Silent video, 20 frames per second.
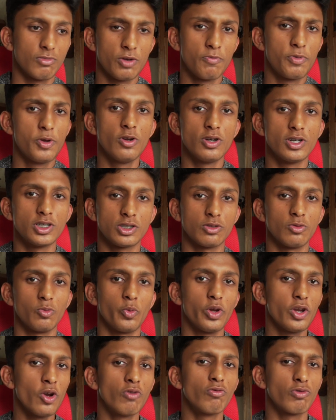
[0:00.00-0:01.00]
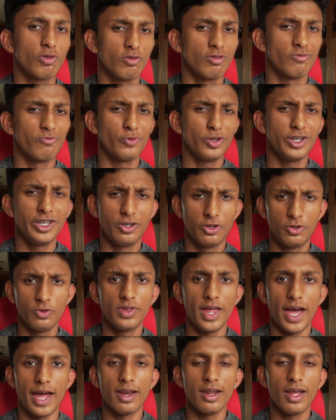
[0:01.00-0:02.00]
computers. We don't really do
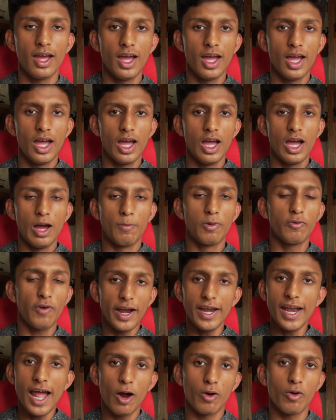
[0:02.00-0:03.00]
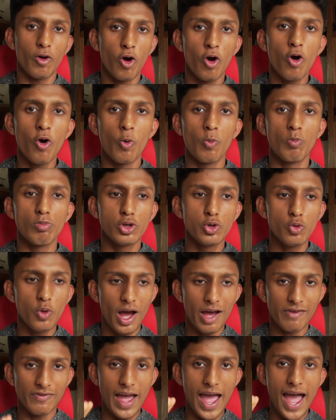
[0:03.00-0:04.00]
that. But right now at home, you
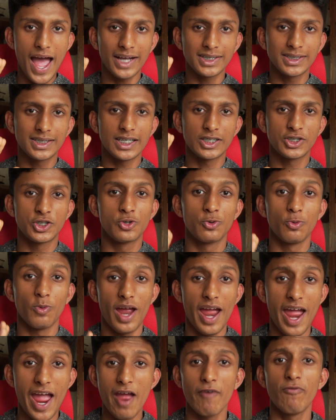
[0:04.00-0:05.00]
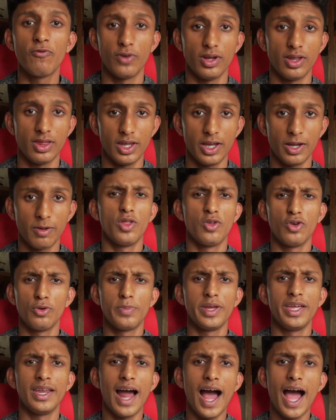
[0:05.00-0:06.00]
have access to everything, whether it be an